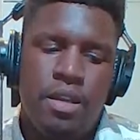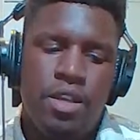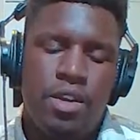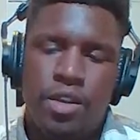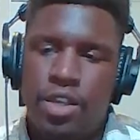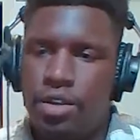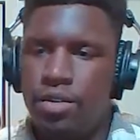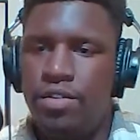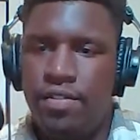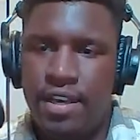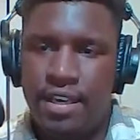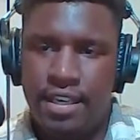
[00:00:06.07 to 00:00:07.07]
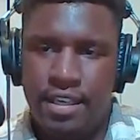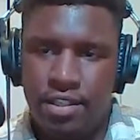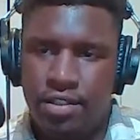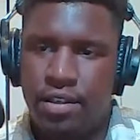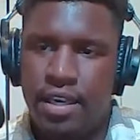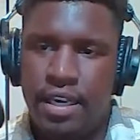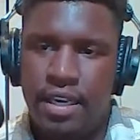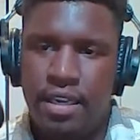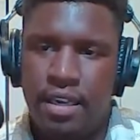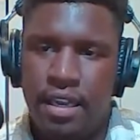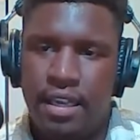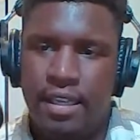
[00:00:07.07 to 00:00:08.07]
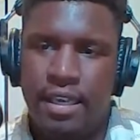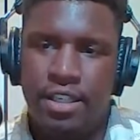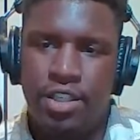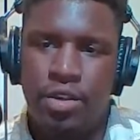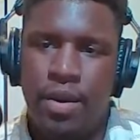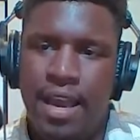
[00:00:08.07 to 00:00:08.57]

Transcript: you're a huge fan of history and like do you